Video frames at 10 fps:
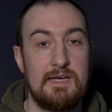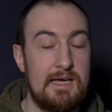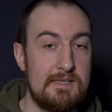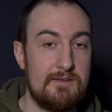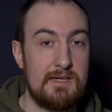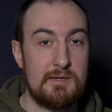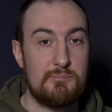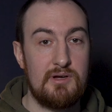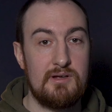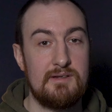hit the like
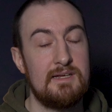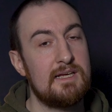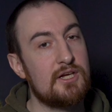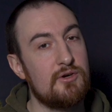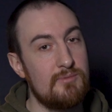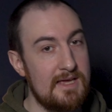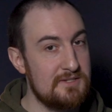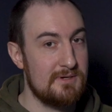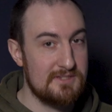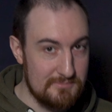button, caress
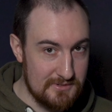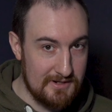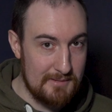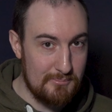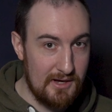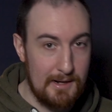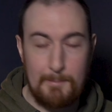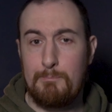my subscribe button,